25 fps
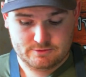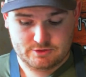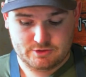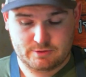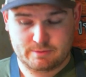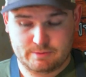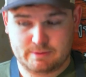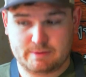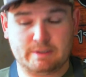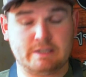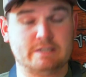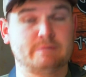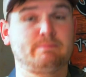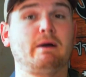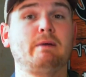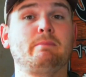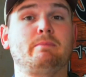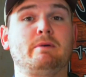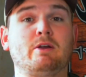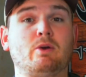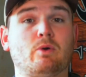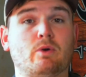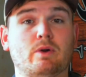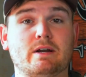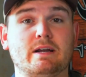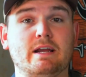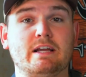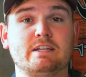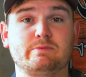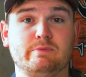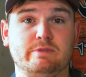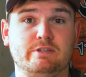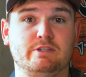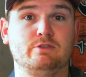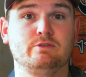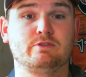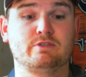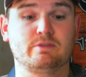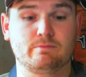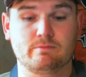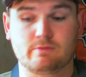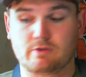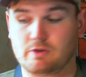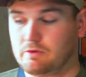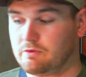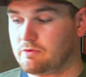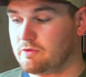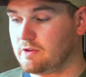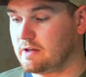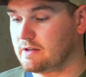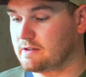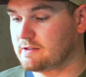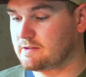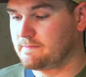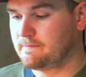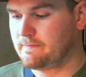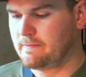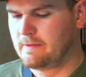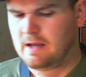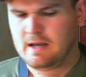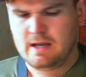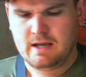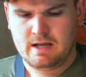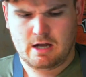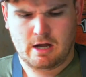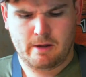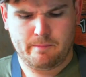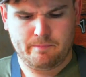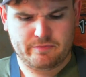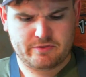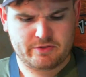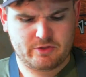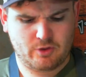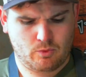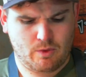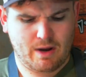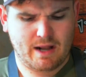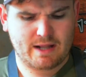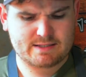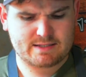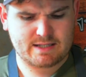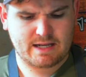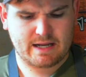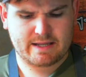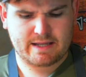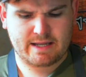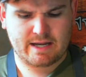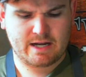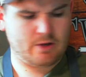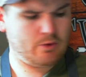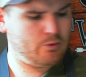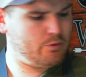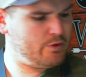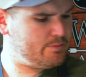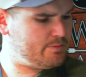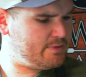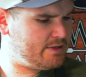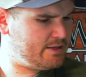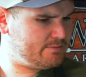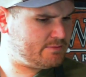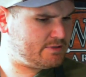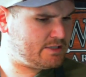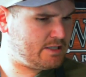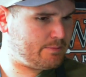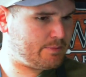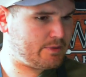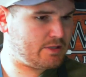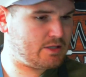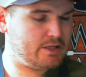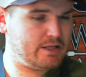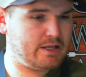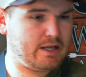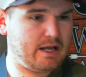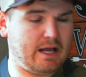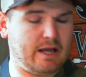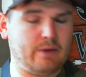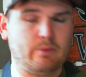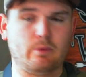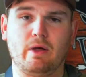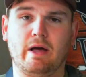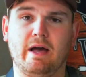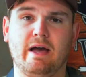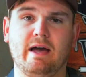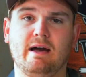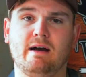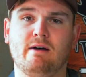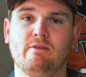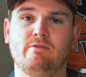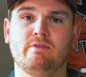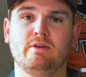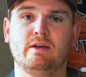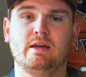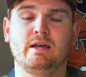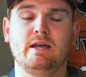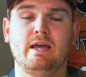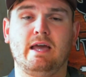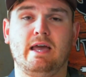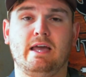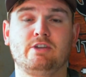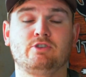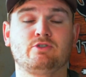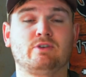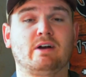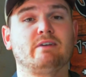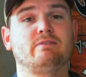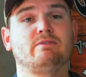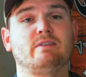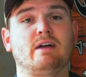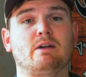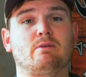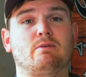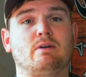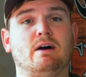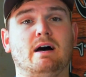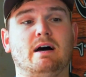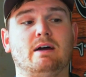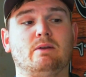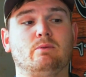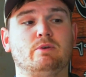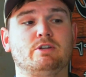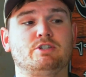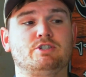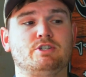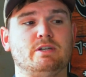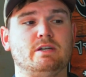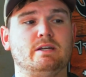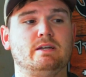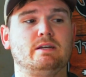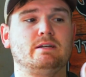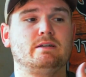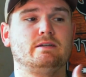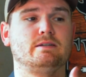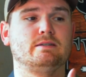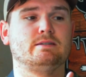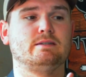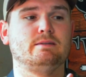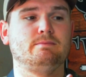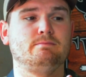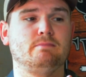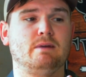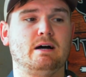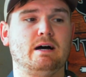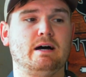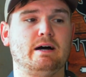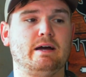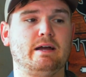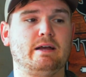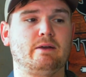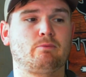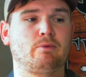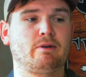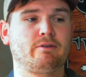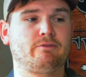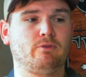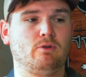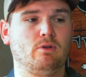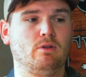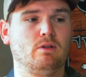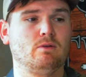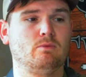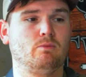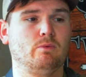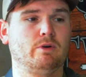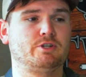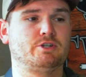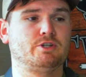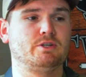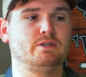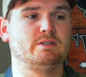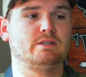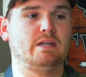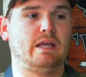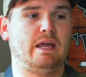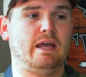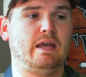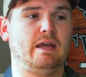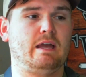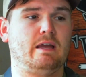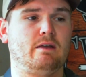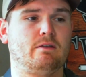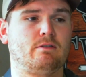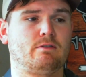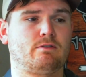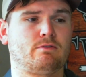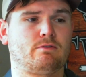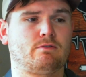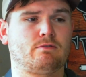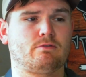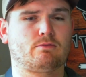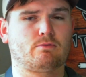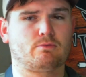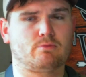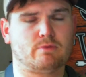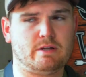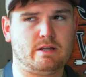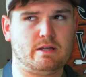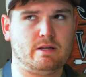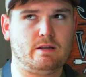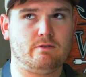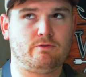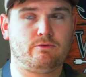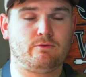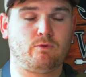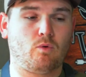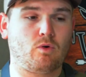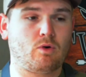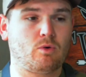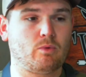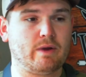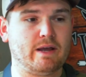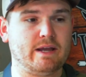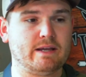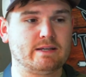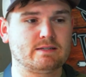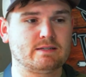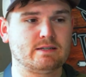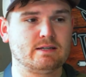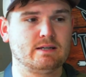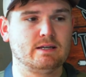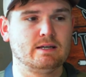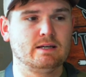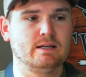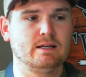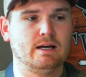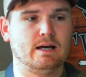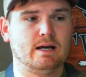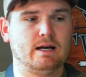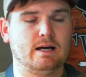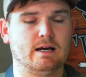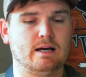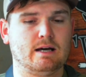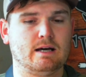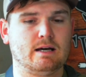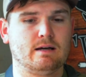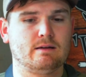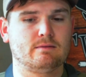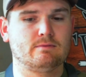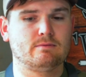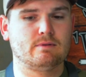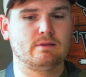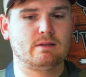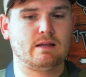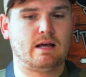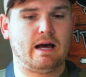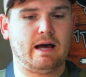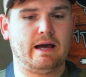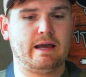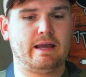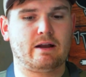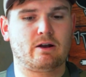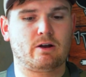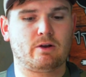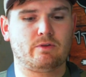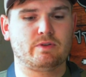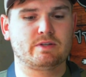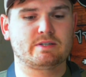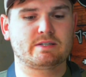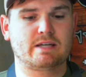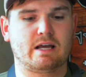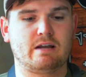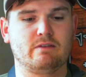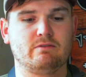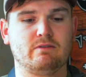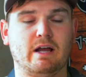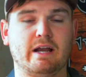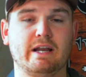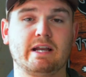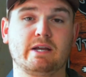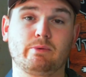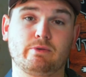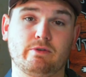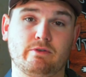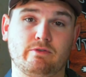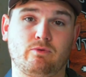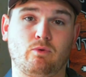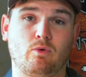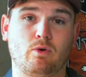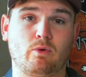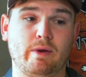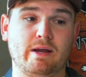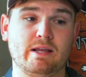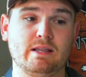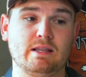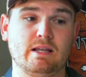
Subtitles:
just despite being organized, we do some good things. The rods that I carry with me, typically I will have a dry fly rod, which is my riffle, which is a 3-4 weight. I err on the side of lining it with a 4 weight